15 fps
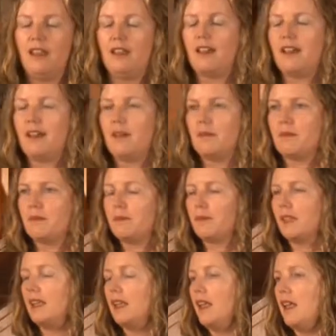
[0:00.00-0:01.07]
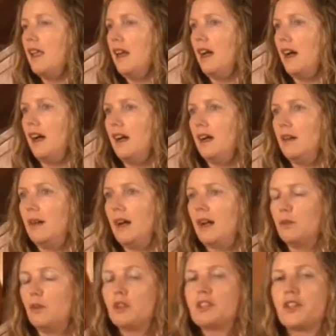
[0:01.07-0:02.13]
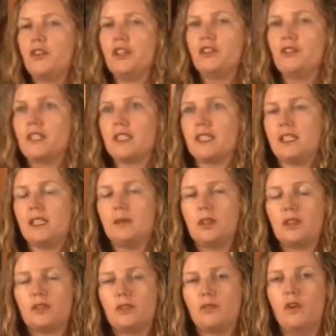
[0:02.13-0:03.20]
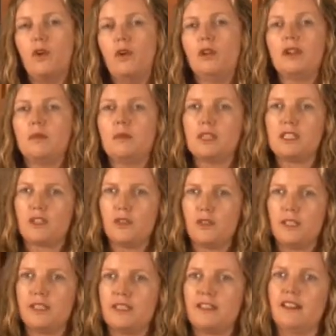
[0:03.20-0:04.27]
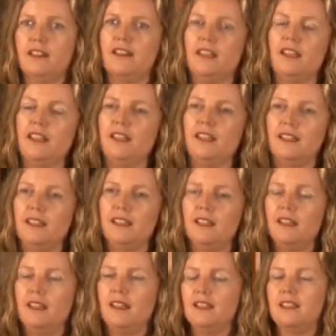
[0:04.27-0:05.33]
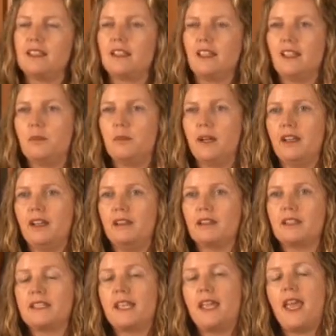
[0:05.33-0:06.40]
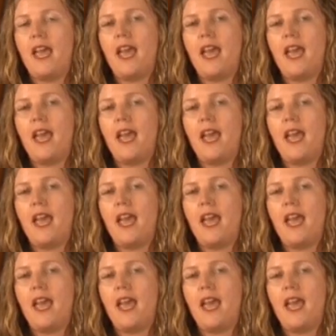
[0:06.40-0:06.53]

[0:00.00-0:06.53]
Um, Uh, I'm also interested because of all the mysteries uh, hidden inside the panels,